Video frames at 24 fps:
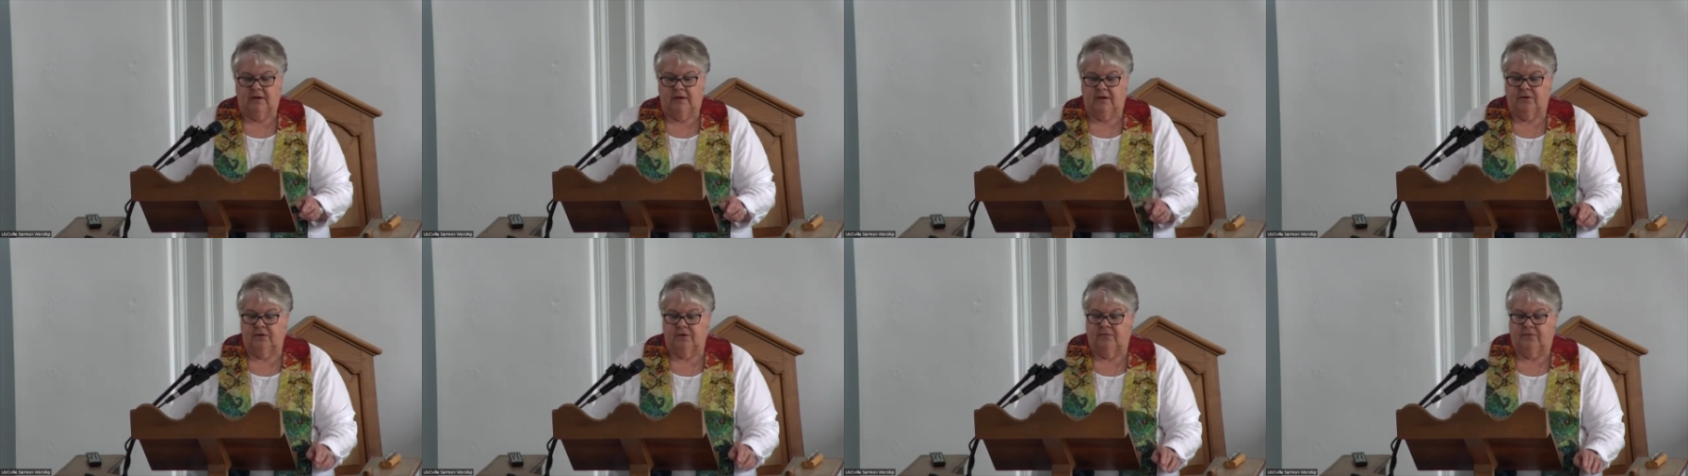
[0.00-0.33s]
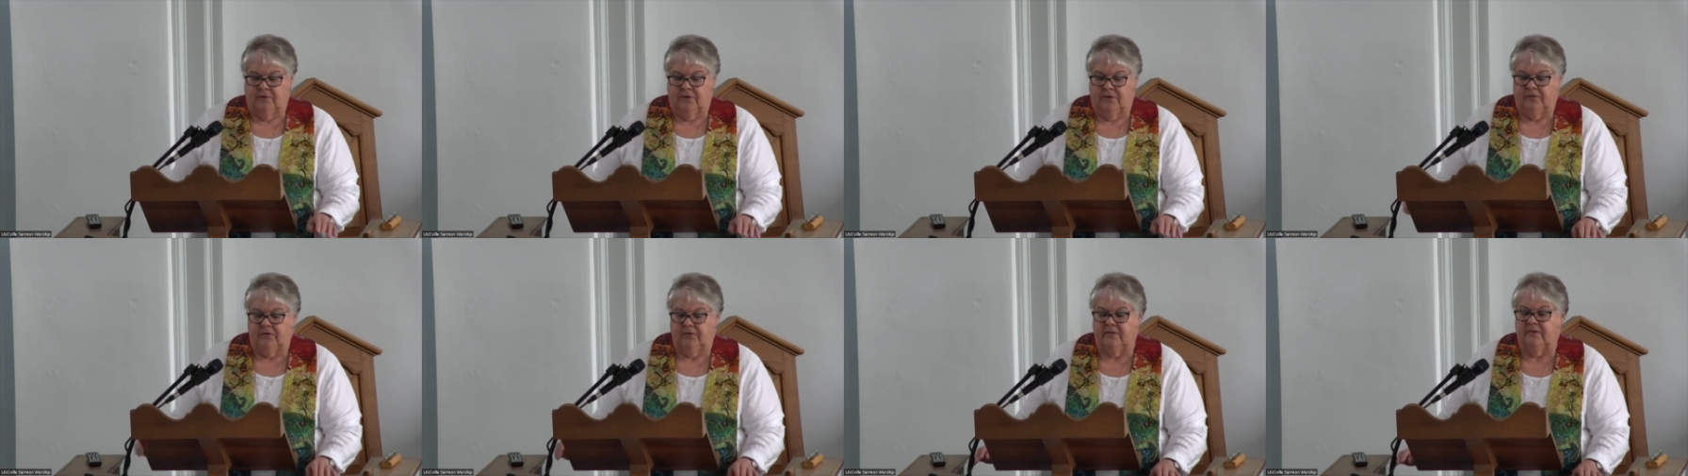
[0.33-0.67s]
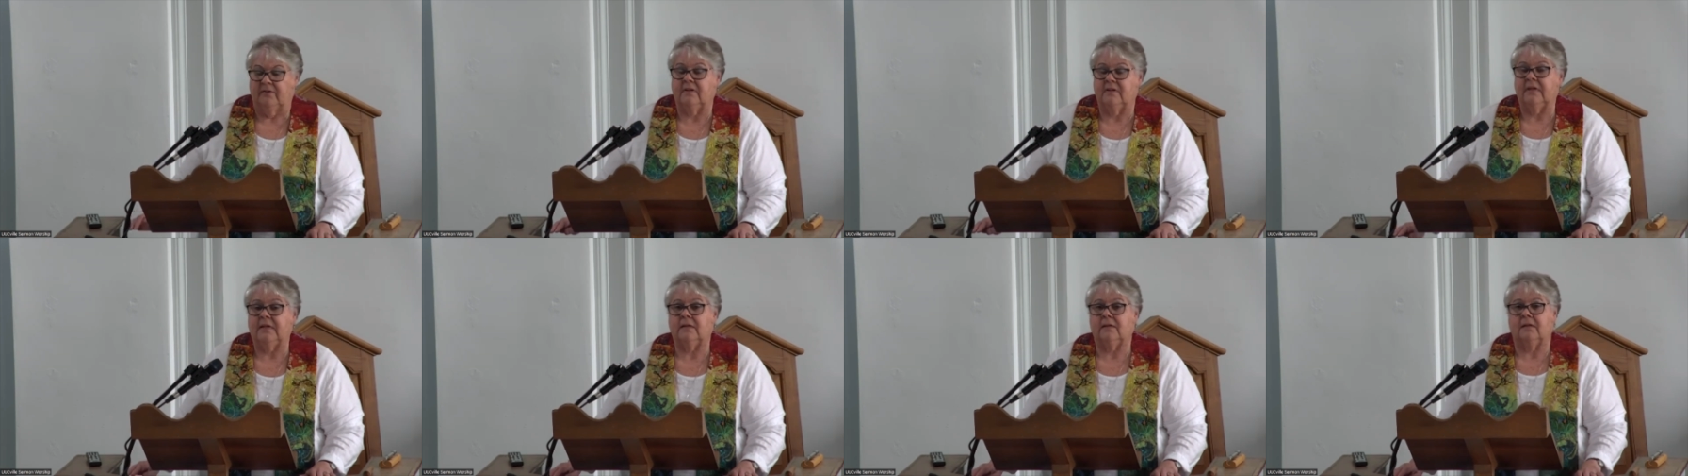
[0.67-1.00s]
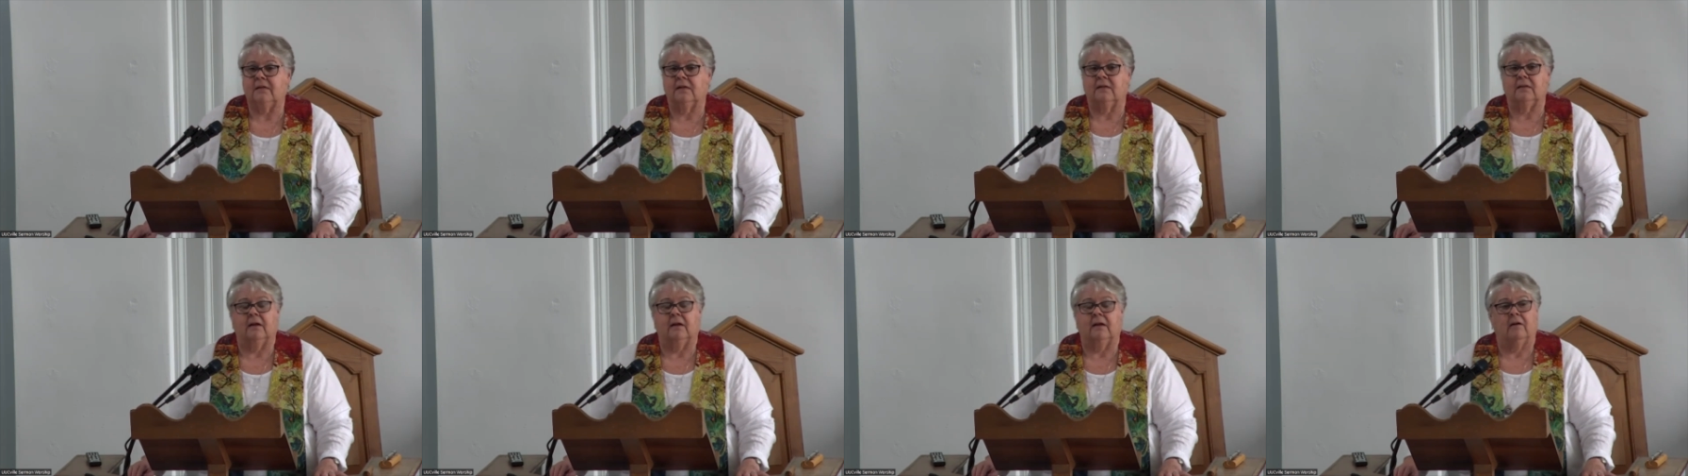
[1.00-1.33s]
Universalists need to
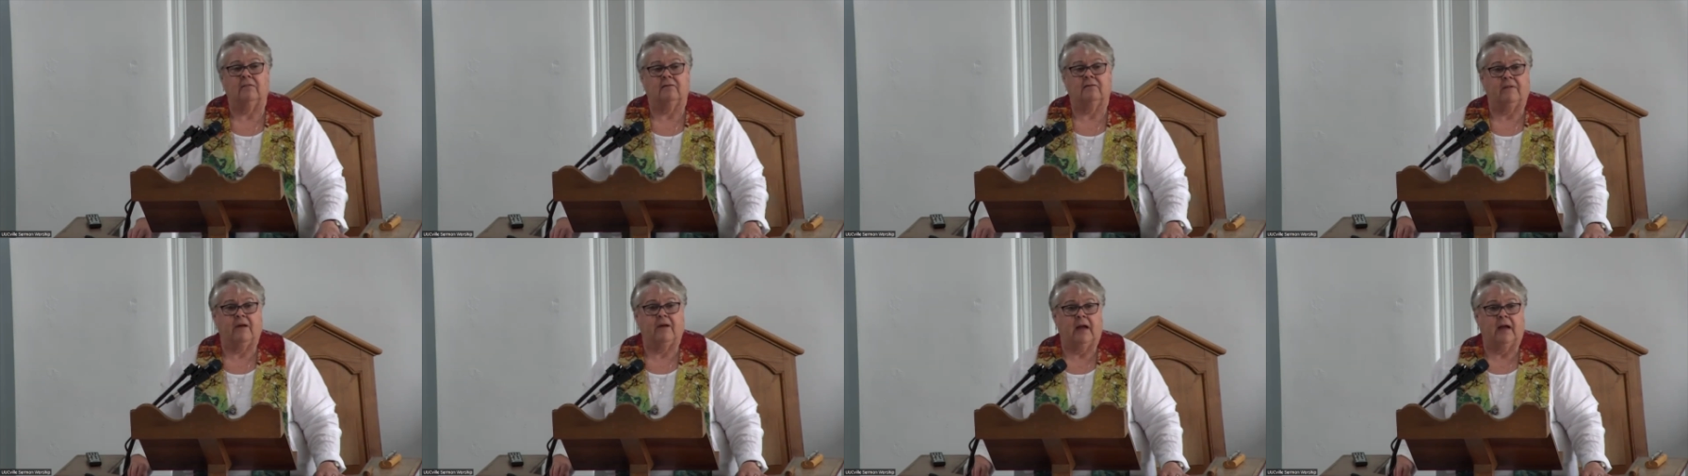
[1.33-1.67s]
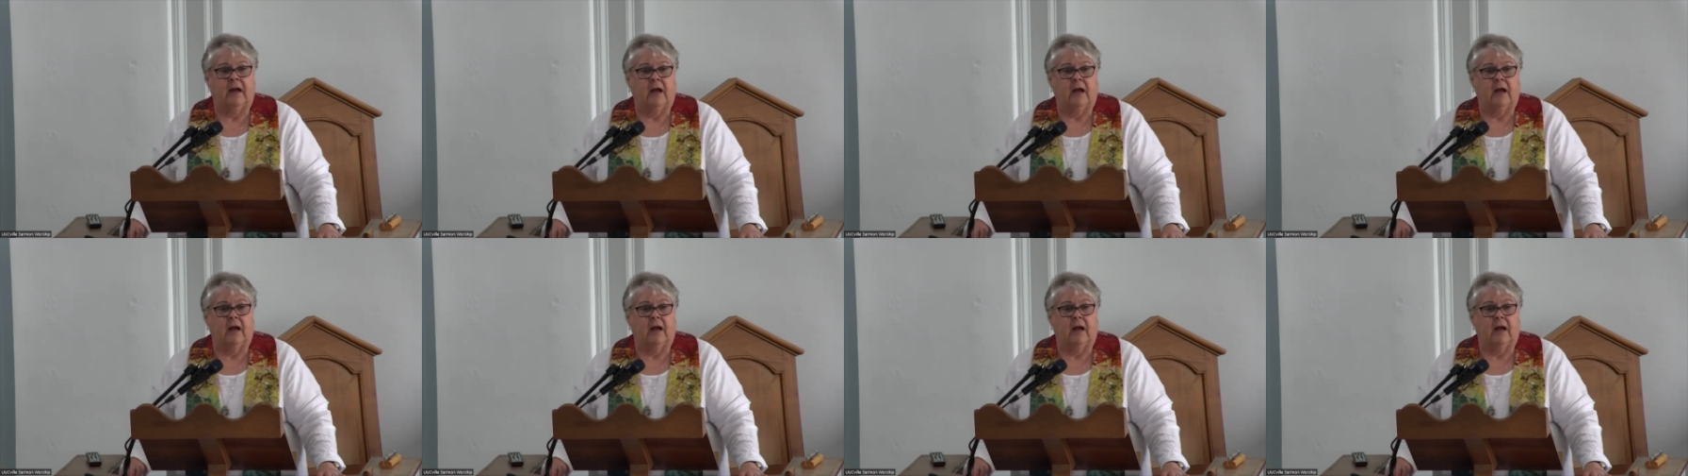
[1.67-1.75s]
clarify